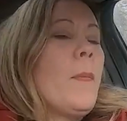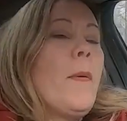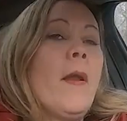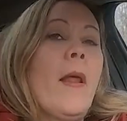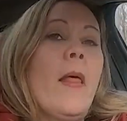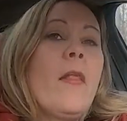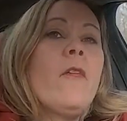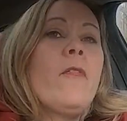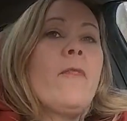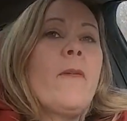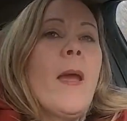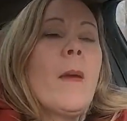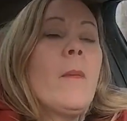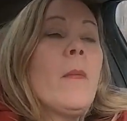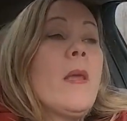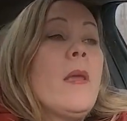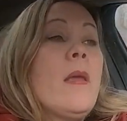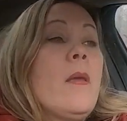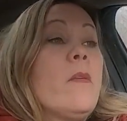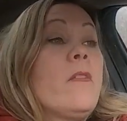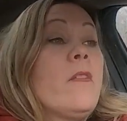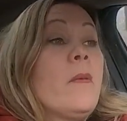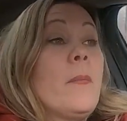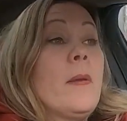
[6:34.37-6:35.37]
about other family
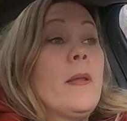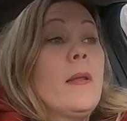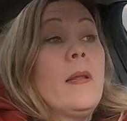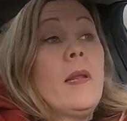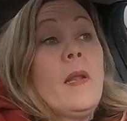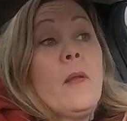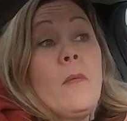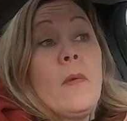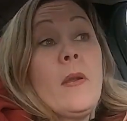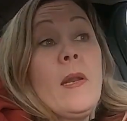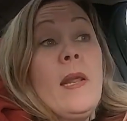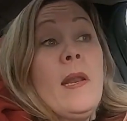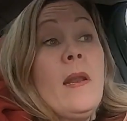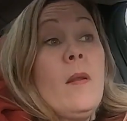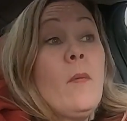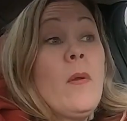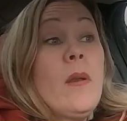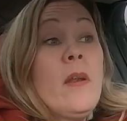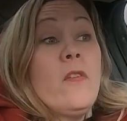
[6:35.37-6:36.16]
usability, Renita?